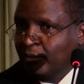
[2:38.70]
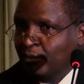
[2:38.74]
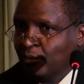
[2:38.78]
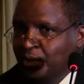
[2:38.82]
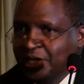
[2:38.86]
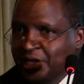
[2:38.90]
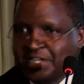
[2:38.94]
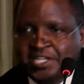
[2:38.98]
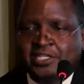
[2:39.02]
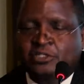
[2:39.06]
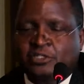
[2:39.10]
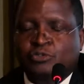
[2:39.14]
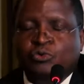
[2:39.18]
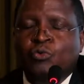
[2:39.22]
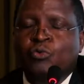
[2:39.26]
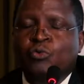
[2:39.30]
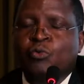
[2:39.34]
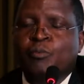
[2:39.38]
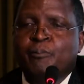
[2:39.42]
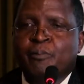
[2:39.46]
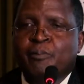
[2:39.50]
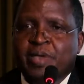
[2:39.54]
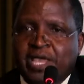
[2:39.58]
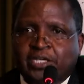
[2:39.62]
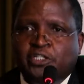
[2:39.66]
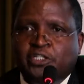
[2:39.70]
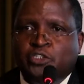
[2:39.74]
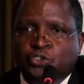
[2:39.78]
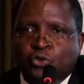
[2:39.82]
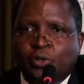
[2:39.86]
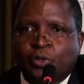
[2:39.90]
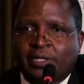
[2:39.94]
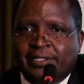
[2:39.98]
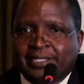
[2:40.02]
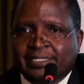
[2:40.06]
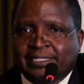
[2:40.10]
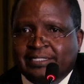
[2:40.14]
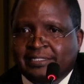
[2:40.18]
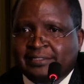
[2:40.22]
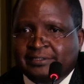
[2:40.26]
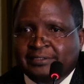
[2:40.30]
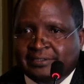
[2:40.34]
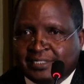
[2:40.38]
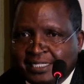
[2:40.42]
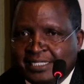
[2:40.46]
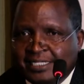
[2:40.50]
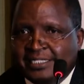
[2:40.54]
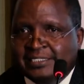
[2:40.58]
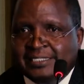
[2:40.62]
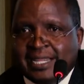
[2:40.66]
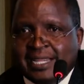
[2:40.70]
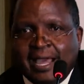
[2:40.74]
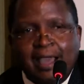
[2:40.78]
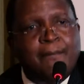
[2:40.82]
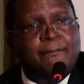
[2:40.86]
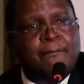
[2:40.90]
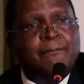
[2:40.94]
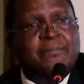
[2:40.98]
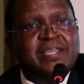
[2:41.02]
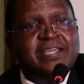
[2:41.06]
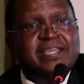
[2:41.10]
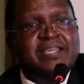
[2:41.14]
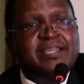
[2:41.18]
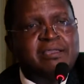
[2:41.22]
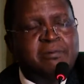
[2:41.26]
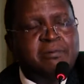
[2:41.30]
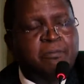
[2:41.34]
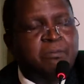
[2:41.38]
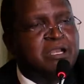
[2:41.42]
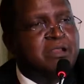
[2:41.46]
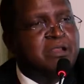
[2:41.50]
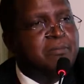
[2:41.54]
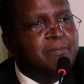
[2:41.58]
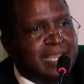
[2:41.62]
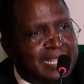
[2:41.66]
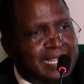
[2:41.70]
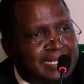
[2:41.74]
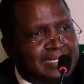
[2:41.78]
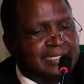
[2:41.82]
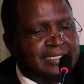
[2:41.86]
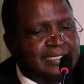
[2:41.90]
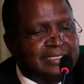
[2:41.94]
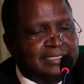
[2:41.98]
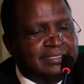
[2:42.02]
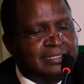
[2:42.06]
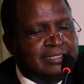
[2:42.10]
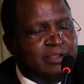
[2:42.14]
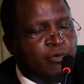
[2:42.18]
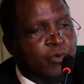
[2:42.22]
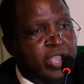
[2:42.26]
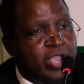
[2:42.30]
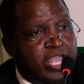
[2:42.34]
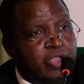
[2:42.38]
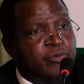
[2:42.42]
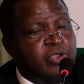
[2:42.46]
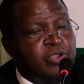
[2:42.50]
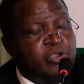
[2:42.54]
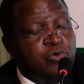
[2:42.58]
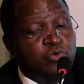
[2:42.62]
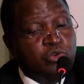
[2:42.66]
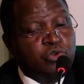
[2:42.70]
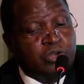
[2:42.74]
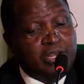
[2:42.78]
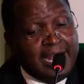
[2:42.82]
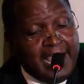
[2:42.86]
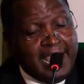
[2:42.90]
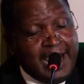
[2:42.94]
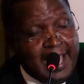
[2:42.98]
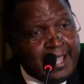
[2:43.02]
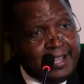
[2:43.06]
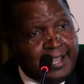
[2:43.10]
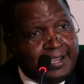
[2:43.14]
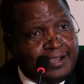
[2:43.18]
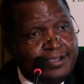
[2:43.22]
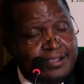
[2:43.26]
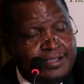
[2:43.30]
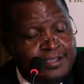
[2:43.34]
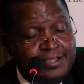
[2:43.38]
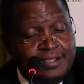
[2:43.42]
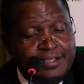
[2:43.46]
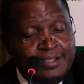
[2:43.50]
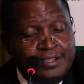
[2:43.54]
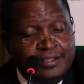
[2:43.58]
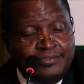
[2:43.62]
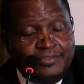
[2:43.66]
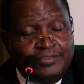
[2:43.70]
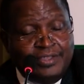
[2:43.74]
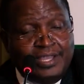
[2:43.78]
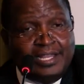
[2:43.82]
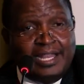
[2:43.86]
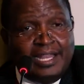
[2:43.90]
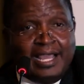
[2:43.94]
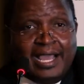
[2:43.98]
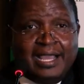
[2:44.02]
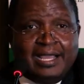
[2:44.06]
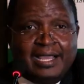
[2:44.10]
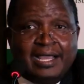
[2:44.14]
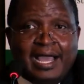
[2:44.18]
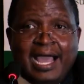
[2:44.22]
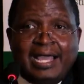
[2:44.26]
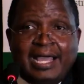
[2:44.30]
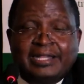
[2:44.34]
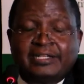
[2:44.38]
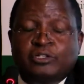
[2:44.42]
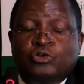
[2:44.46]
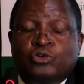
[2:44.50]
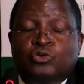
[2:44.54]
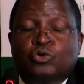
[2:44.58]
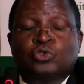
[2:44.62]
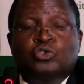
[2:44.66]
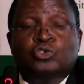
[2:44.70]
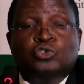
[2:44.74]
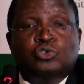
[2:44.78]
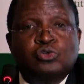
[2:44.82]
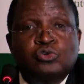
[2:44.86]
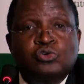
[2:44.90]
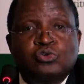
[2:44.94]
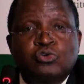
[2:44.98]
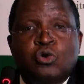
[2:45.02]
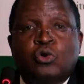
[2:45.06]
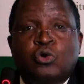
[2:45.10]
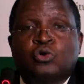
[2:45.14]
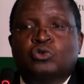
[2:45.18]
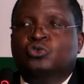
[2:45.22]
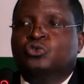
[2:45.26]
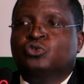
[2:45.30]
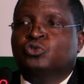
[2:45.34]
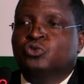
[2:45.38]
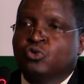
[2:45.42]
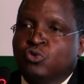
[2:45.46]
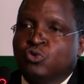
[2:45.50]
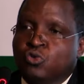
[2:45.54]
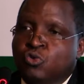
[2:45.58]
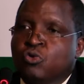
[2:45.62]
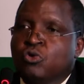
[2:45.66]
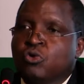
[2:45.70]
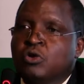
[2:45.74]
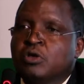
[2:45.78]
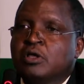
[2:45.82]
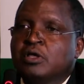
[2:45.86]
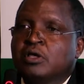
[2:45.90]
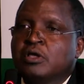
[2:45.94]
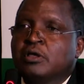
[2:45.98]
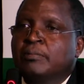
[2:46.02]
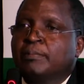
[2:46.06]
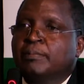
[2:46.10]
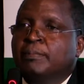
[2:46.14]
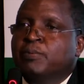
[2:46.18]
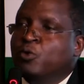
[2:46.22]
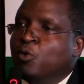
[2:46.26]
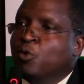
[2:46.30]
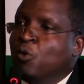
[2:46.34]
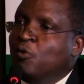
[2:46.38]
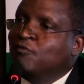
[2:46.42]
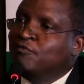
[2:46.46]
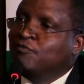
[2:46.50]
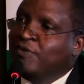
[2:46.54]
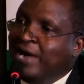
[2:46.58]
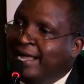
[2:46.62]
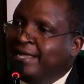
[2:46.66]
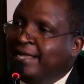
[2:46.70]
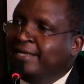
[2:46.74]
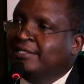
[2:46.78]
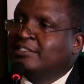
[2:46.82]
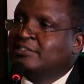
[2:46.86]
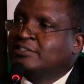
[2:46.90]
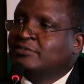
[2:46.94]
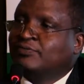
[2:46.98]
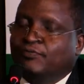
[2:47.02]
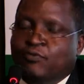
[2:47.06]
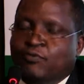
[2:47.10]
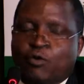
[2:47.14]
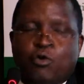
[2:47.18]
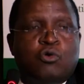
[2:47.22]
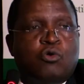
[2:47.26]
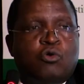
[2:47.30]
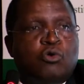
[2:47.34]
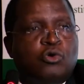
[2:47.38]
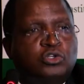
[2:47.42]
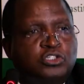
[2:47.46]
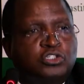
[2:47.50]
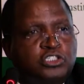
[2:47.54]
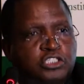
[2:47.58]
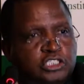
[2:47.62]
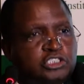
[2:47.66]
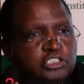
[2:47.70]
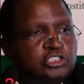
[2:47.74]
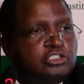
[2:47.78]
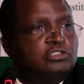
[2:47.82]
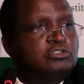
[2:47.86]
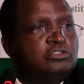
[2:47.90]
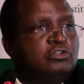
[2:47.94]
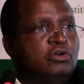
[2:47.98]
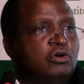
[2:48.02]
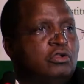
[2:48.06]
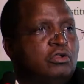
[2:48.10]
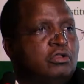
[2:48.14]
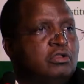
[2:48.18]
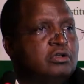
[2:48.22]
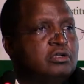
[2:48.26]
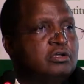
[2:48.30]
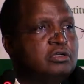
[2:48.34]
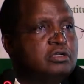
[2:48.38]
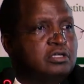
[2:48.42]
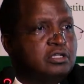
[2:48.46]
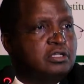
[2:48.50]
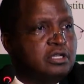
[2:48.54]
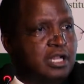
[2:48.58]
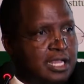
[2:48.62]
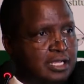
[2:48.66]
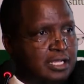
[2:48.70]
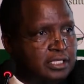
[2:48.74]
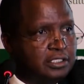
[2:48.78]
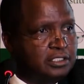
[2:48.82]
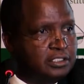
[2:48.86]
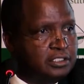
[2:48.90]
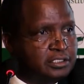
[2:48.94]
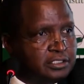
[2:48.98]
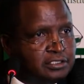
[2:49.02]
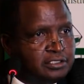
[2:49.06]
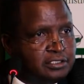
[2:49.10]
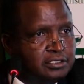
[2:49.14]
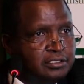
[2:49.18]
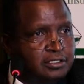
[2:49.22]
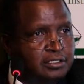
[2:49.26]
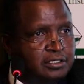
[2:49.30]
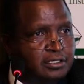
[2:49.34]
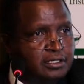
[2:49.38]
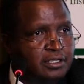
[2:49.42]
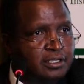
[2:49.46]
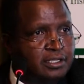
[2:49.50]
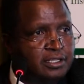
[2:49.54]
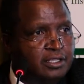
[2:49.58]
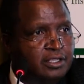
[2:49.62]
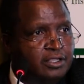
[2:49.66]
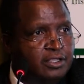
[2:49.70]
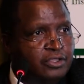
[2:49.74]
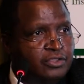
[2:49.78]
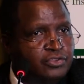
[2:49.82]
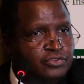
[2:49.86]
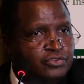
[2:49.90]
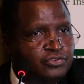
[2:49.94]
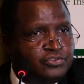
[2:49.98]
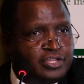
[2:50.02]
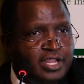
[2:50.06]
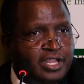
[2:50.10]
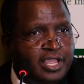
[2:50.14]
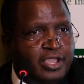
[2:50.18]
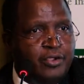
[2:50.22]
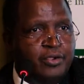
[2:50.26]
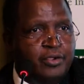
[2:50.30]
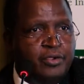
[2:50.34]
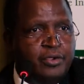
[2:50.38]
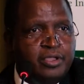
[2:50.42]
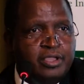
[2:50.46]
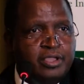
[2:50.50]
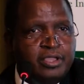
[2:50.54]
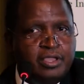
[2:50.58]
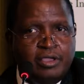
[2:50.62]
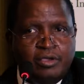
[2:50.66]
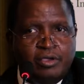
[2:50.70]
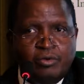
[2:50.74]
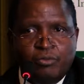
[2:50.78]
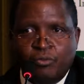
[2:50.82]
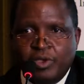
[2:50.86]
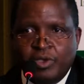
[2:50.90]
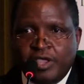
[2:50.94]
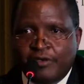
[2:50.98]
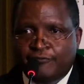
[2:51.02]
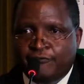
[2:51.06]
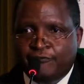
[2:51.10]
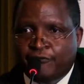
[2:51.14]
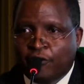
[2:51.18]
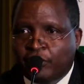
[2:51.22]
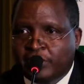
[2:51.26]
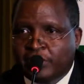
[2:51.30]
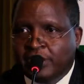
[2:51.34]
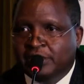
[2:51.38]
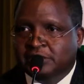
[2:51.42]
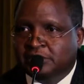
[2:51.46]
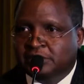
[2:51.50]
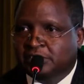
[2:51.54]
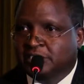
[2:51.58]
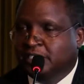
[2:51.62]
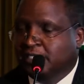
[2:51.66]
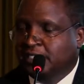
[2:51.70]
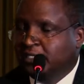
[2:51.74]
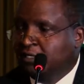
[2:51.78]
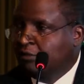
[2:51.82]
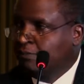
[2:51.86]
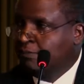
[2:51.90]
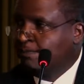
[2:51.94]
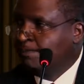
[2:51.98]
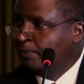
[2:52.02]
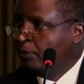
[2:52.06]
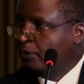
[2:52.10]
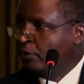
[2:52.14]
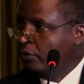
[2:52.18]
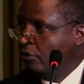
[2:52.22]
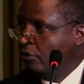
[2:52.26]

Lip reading: we need to make sure that things are being implemented the way we would like, then Article 202 provides for conditional grants. You say, we are focusing